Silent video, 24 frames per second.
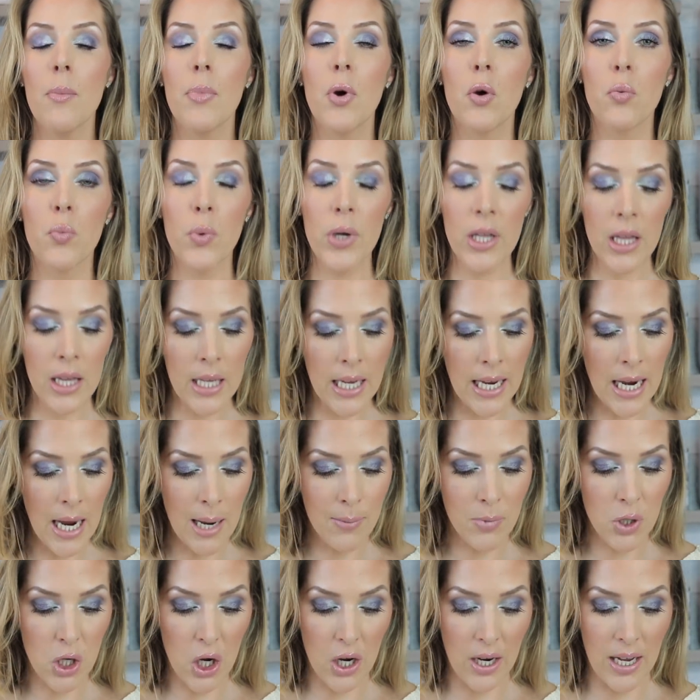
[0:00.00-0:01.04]
but really
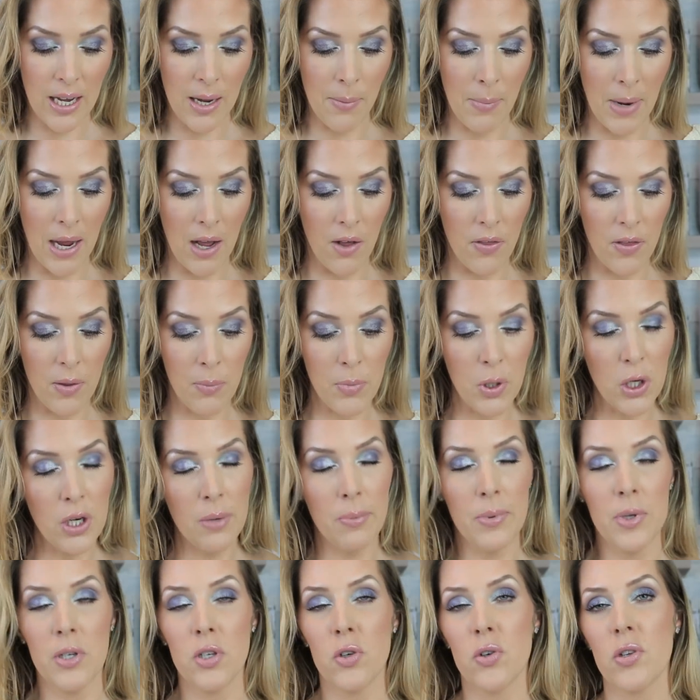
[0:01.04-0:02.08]
I'm talking about the beauty
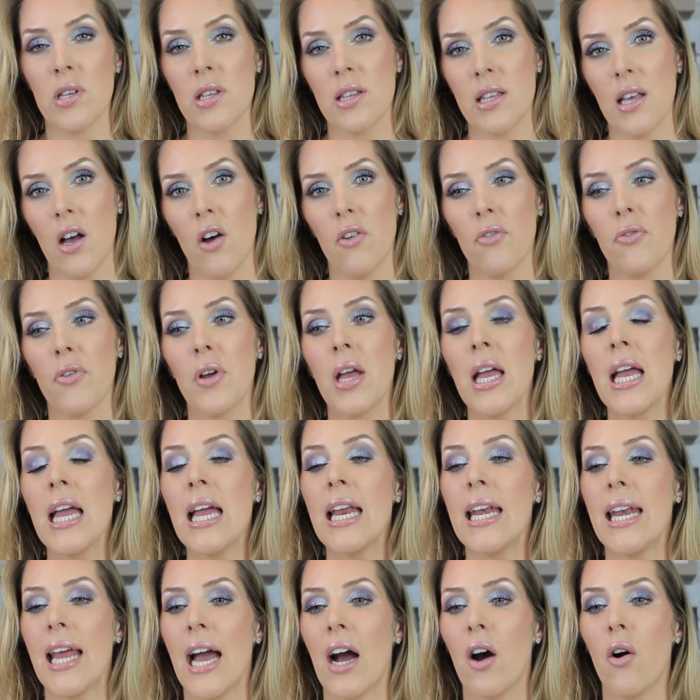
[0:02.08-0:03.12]
blenders itself.
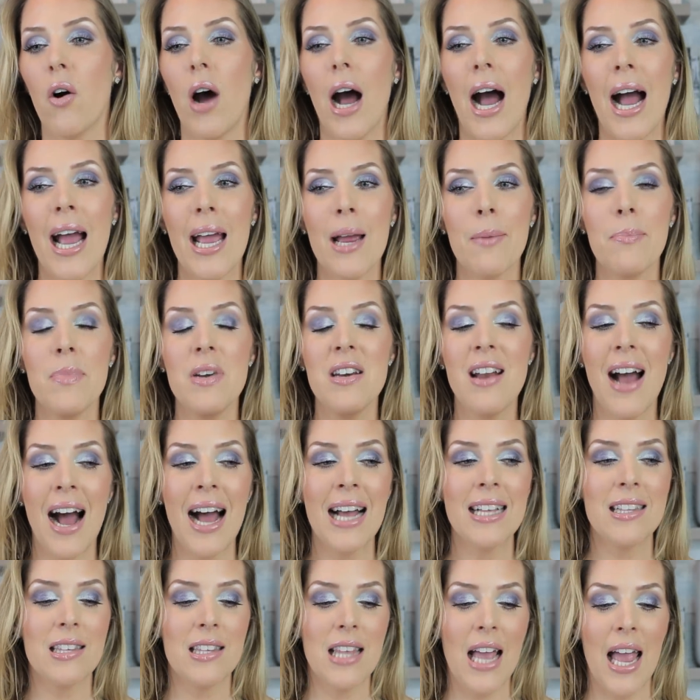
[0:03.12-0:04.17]
Now, I am
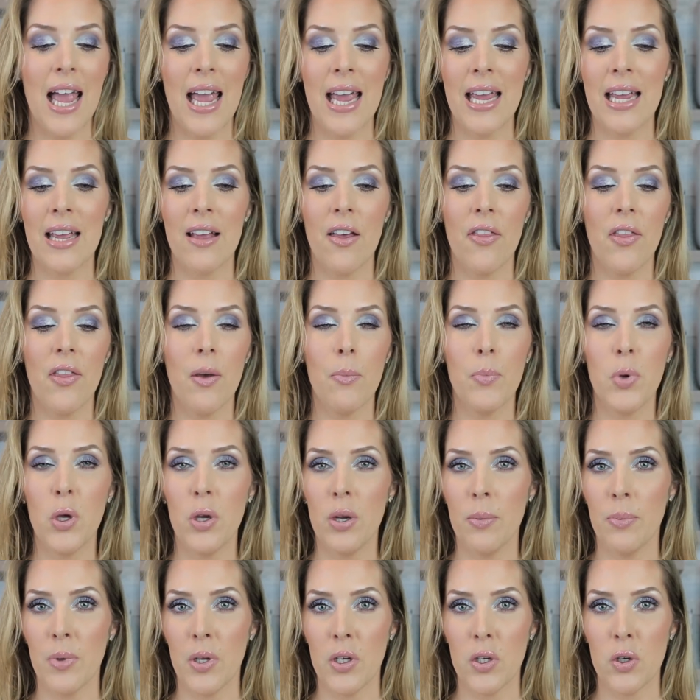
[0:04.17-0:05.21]
not saying that
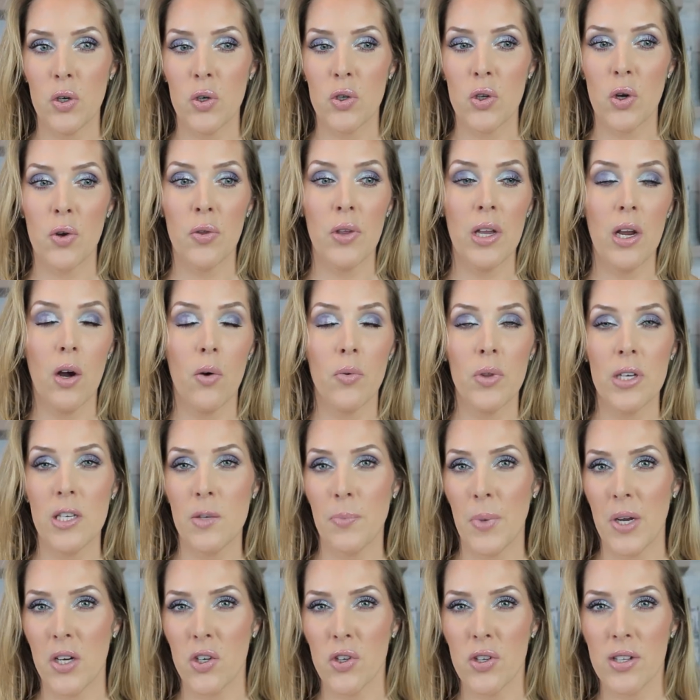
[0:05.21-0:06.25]
beauty blenders are the only
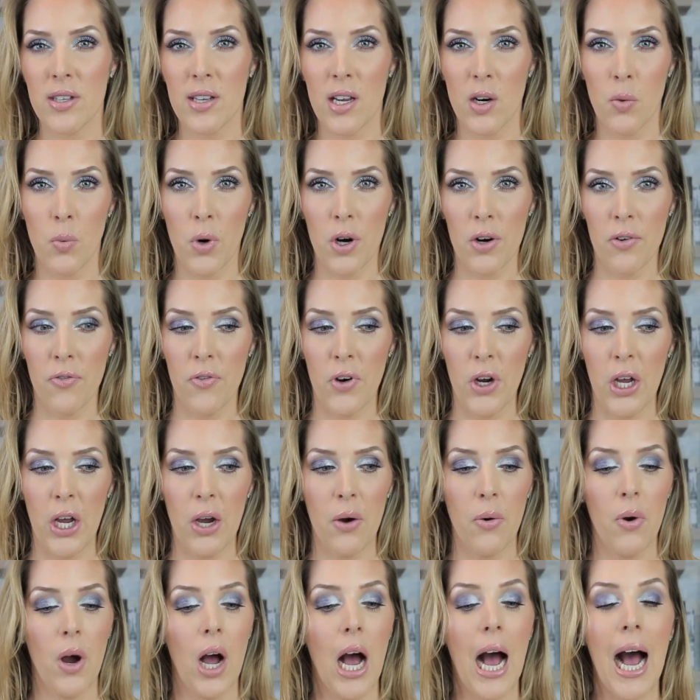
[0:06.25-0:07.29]
sponge that's gonna work for you.
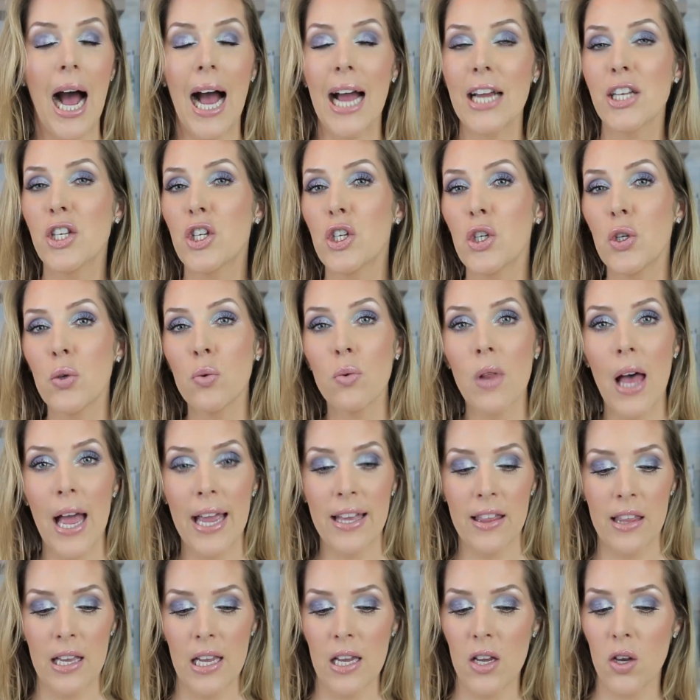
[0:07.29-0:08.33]
I do
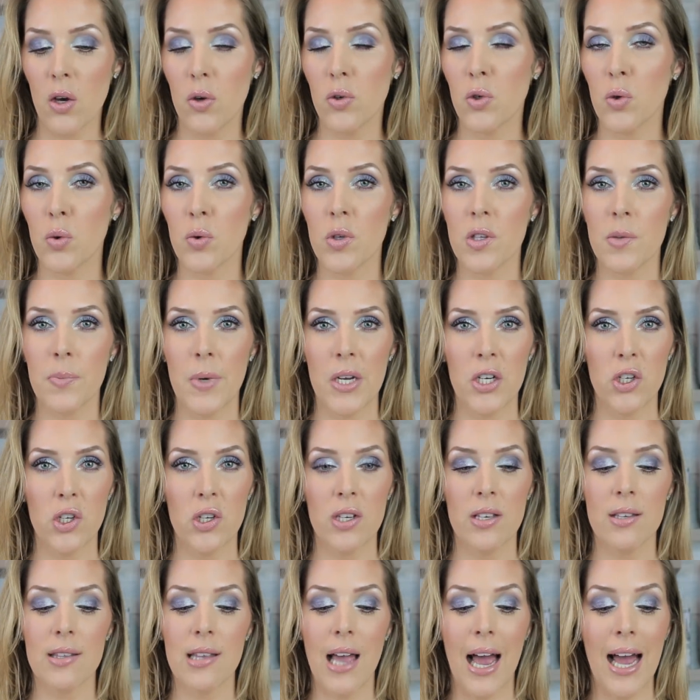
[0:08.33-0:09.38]
like the EcoTool
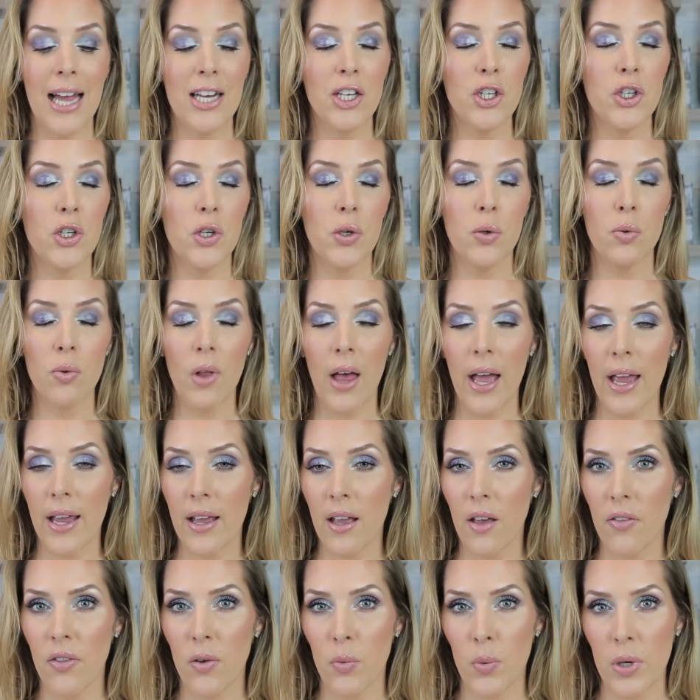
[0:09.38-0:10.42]
sponges. I do
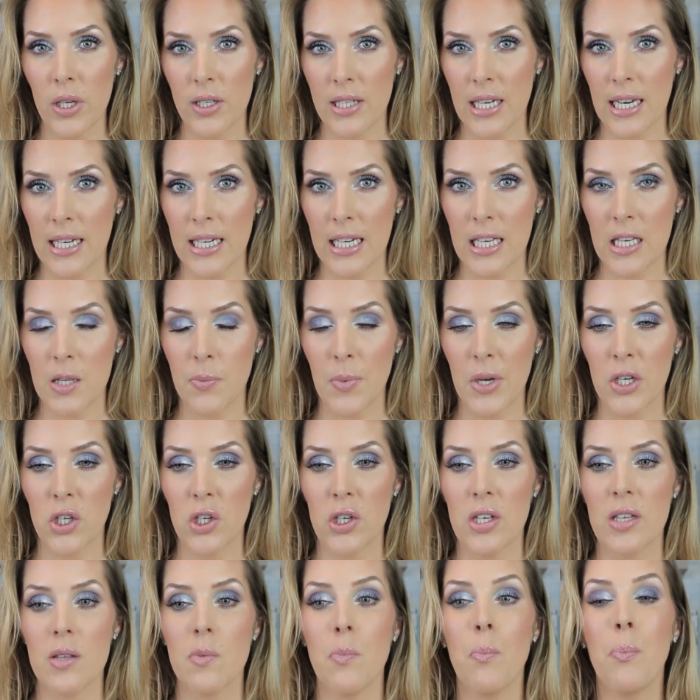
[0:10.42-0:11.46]
like the Real Technique
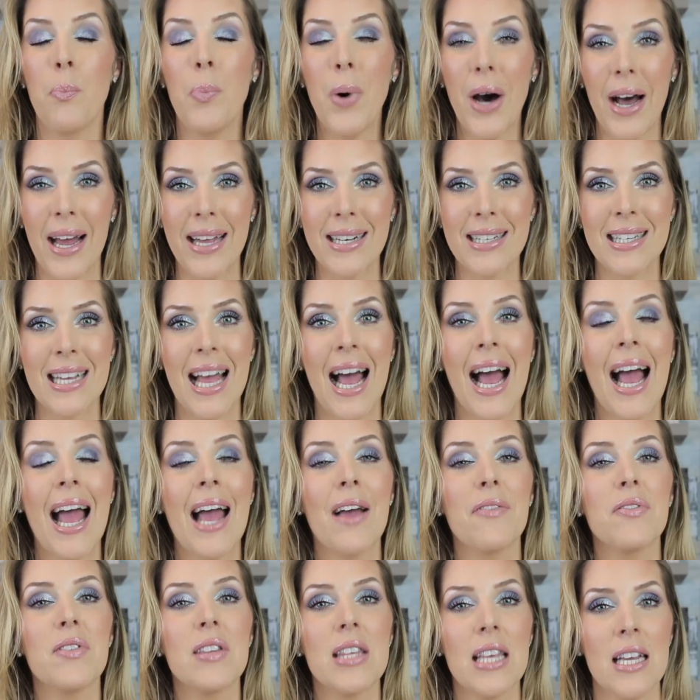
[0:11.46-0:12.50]
sponges, but I
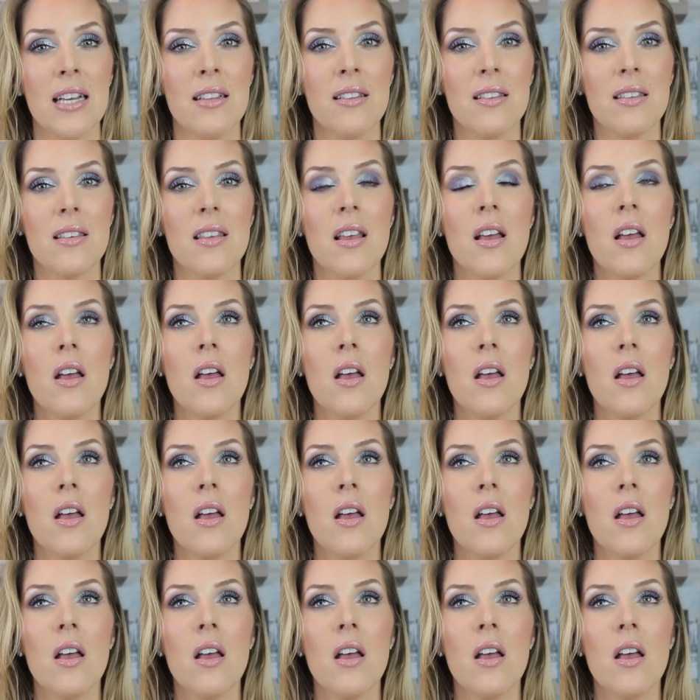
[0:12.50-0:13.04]
have since